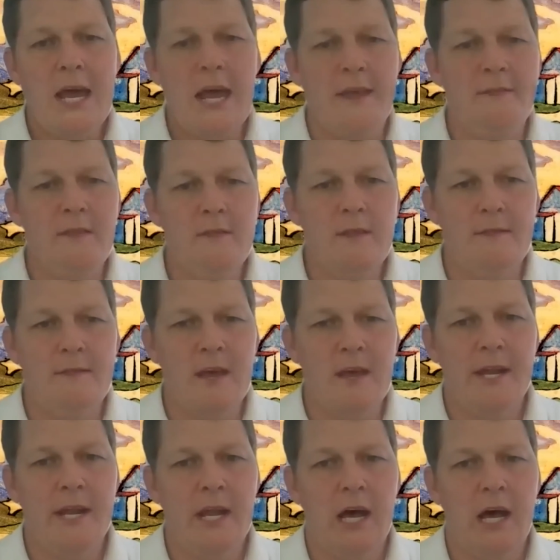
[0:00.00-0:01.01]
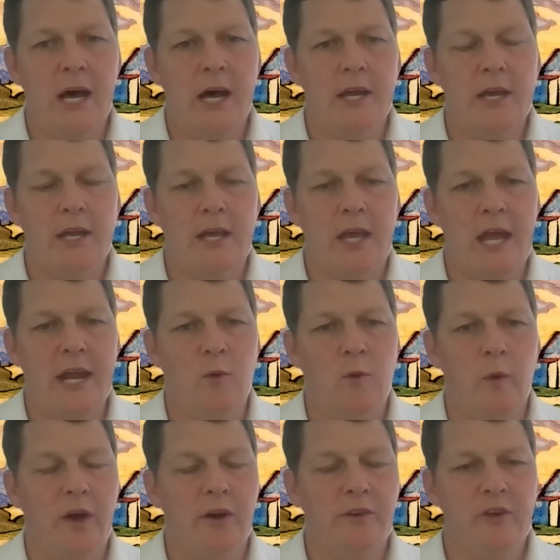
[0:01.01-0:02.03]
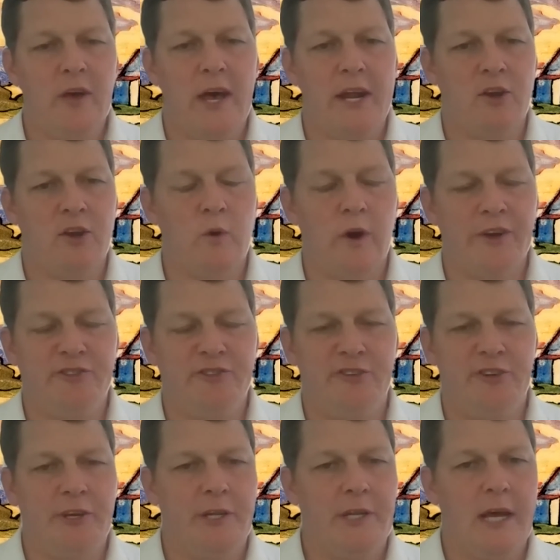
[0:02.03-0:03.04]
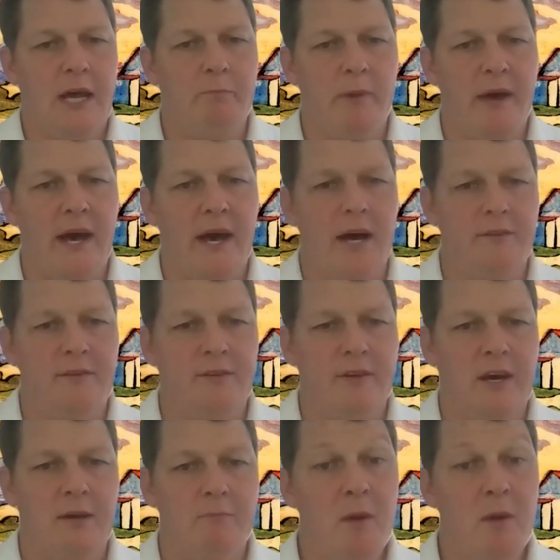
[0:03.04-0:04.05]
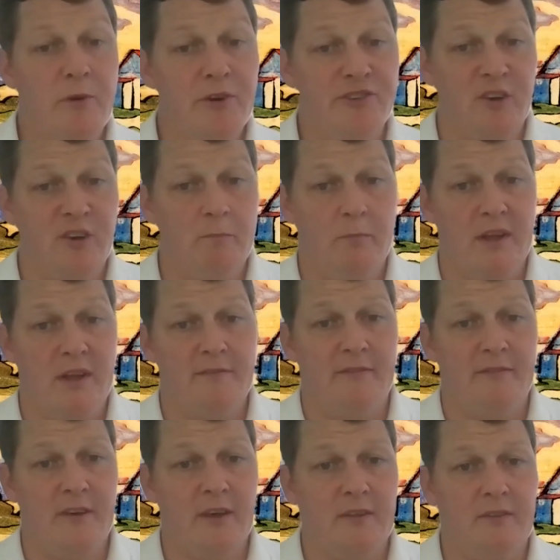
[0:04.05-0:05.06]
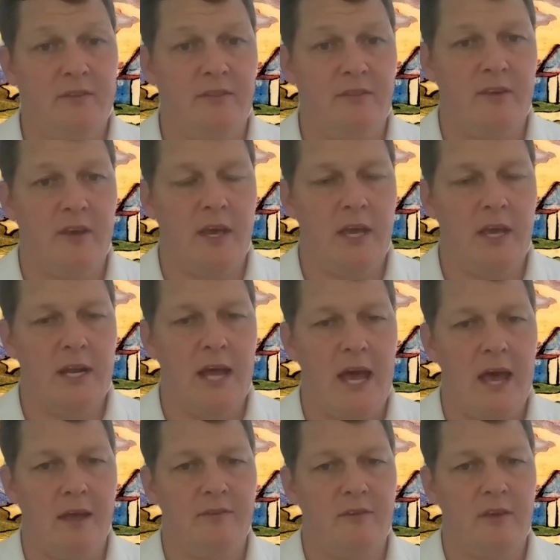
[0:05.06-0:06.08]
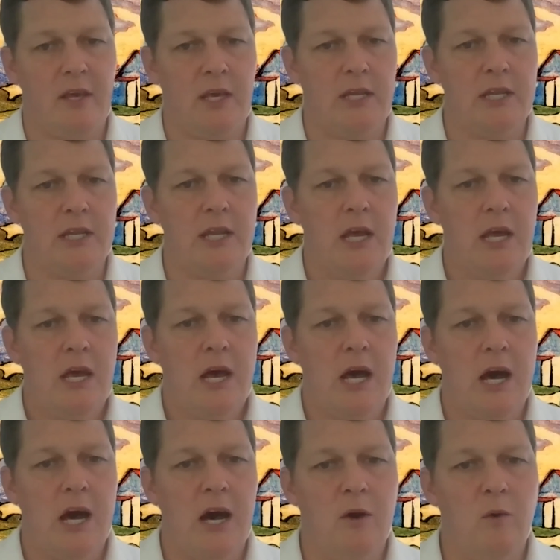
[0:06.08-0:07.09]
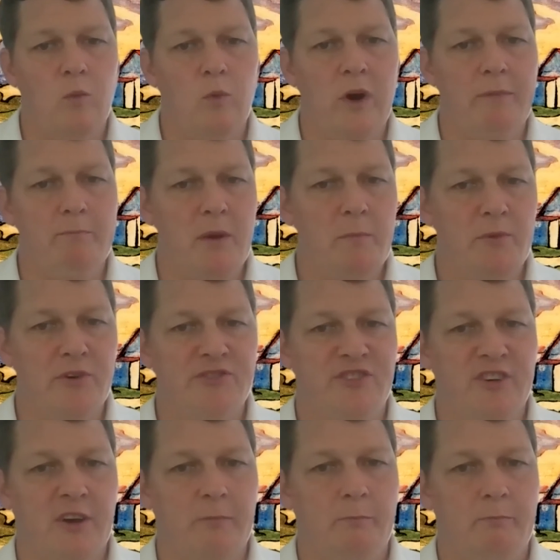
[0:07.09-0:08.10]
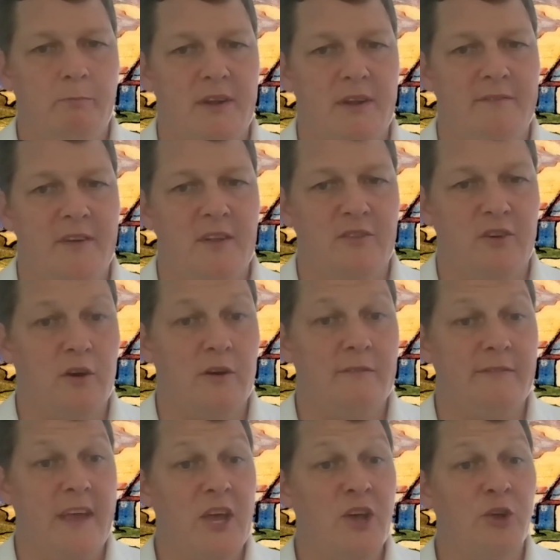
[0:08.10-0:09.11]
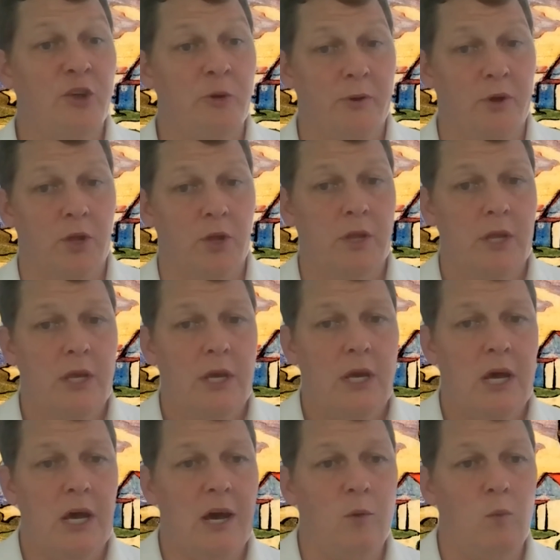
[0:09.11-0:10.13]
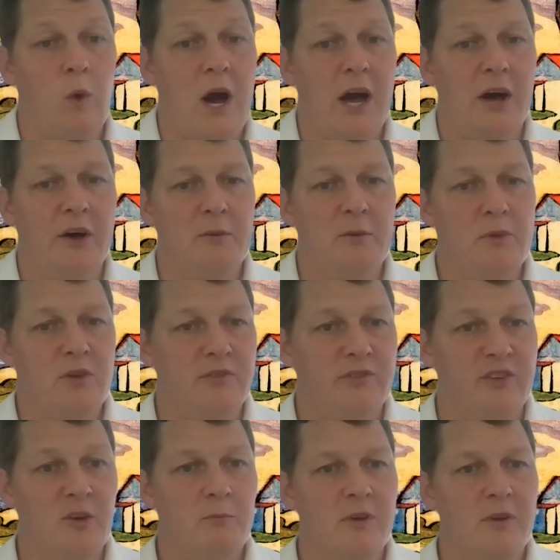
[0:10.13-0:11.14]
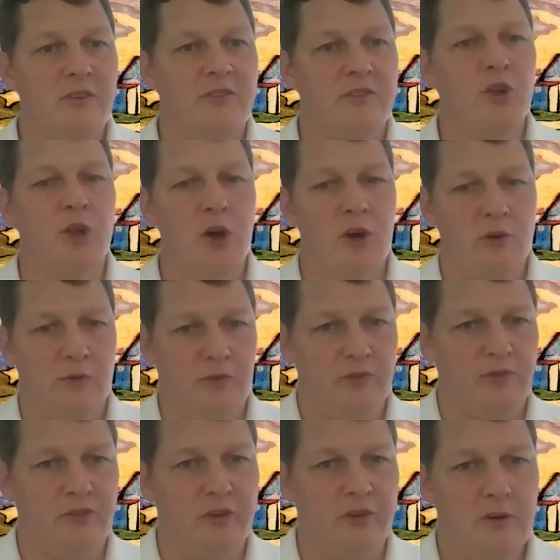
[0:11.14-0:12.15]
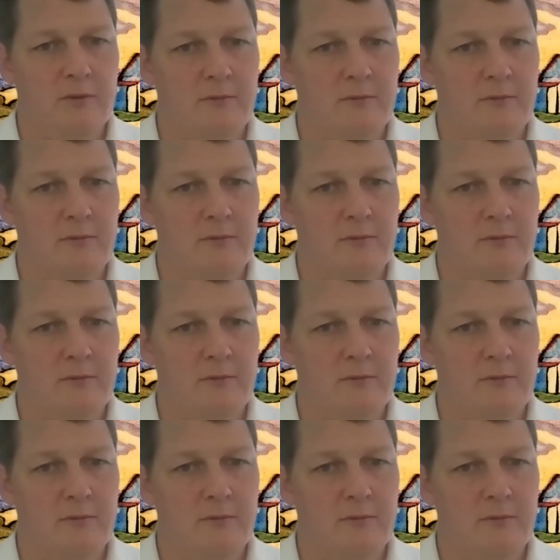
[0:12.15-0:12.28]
And then, Katie, we also had a question about membership benefits and asking what membership benefits are available while the museum is closed.